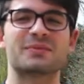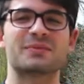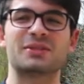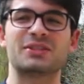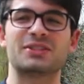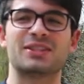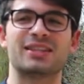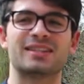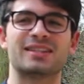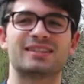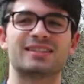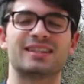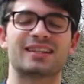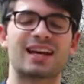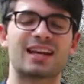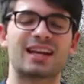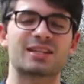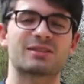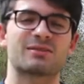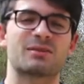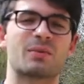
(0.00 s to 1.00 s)
which is the
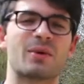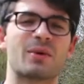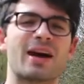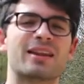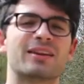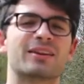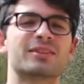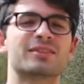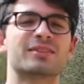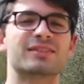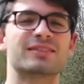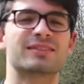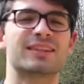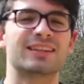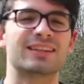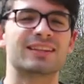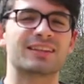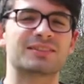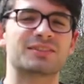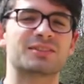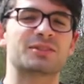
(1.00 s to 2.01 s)
Cancer Awareness in
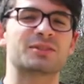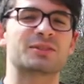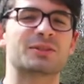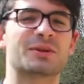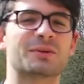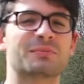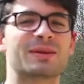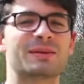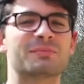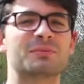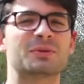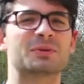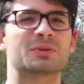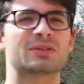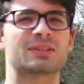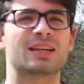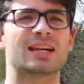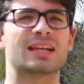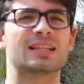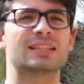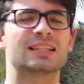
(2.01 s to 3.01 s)
Teenagers and Young People
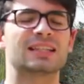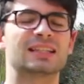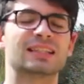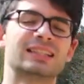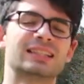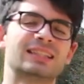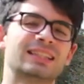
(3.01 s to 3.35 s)
Society.